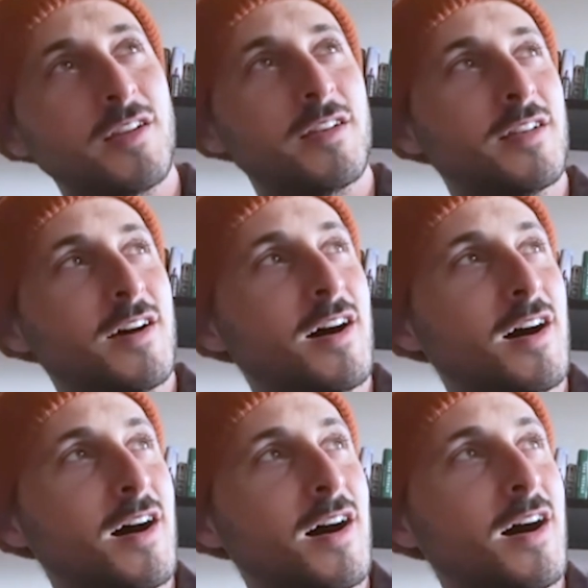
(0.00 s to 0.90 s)
and
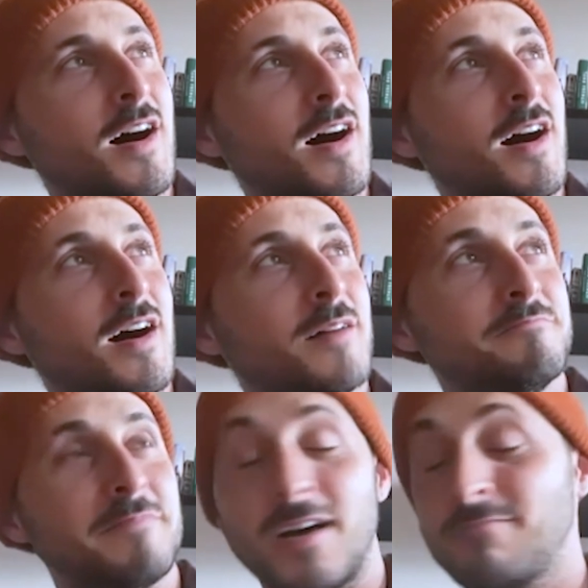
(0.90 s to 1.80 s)
uh,
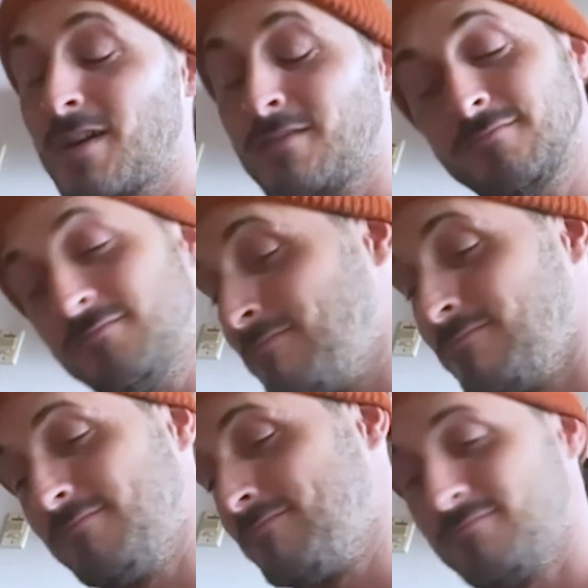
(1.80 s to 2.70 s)
I'm, I'm
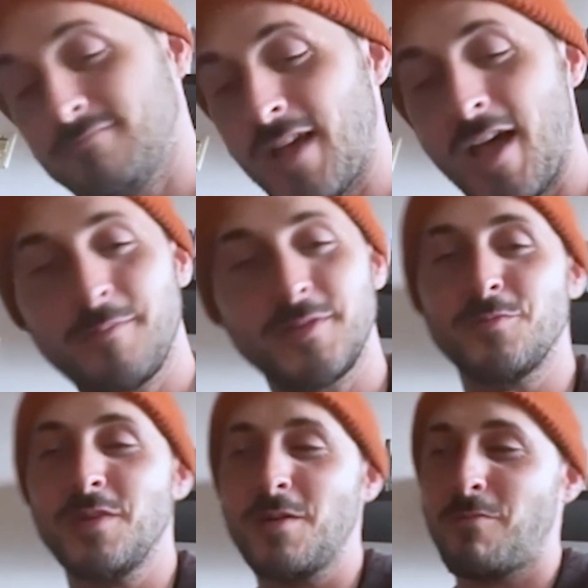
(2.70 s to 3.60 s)
happy to
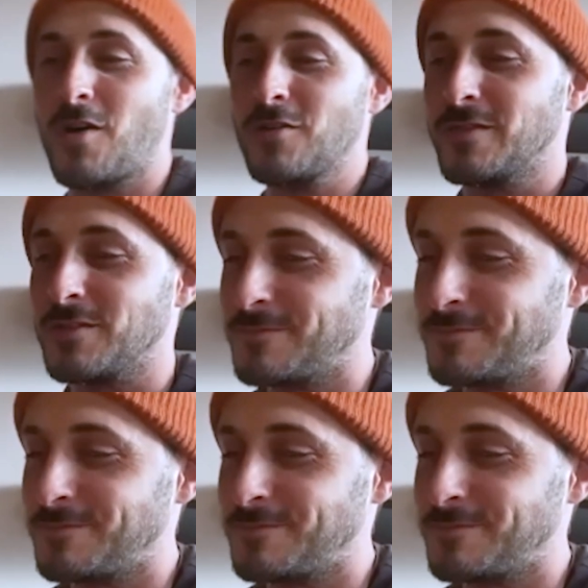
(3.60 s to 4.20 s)
be a part of it.